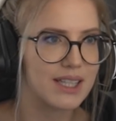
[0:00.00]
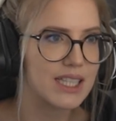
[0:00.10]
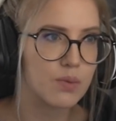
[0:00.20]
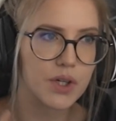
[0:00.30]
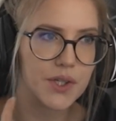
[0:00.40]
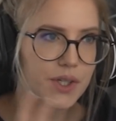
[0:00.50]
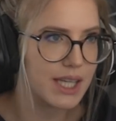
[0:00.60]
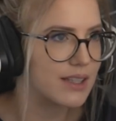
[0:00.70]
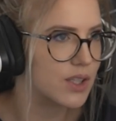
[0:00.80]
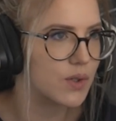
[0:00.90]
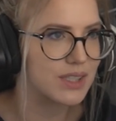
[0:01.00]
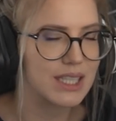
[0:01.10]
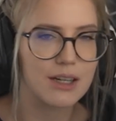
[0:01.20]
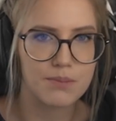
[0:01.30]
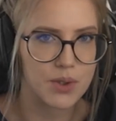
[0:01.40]
that's where your guild goes
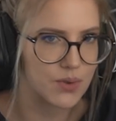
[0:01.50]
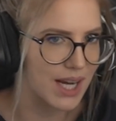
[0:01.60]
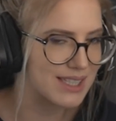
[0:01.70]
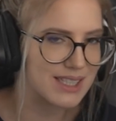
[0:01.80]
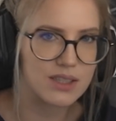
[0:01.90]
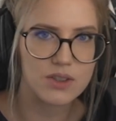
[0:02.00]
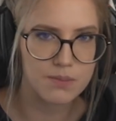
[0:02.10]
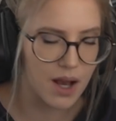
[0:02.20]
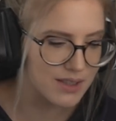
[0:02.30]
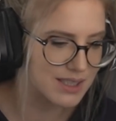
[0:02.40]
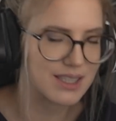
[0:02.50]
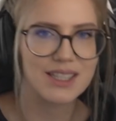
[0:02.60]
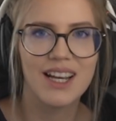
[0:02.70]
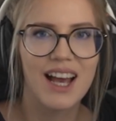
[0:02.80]
in and progresses those bosses.